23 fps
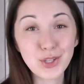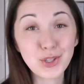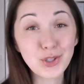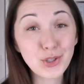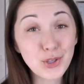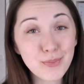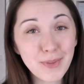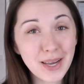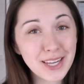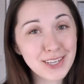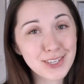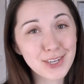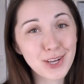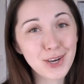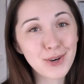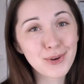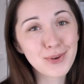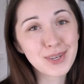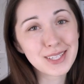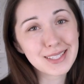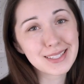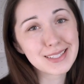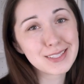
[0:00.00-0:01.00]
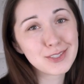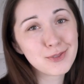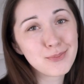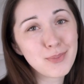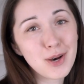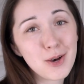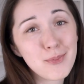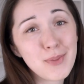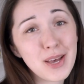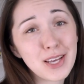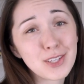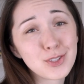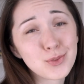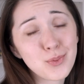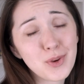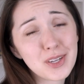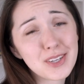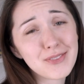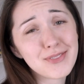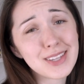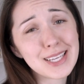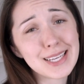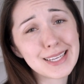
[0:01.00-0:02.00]
You might know Lil Bub as
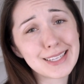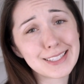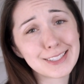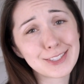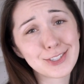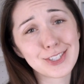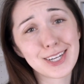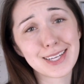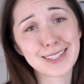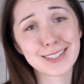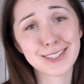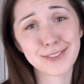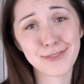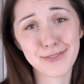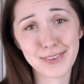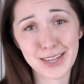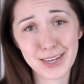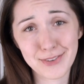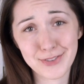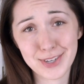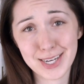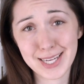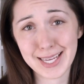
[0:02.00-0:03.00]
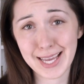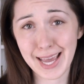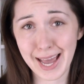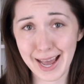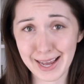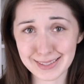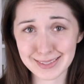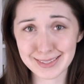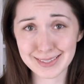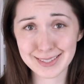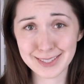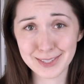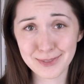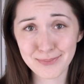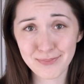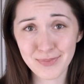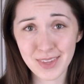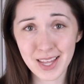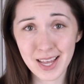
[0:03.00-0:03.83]
one of the internet's favorite cats.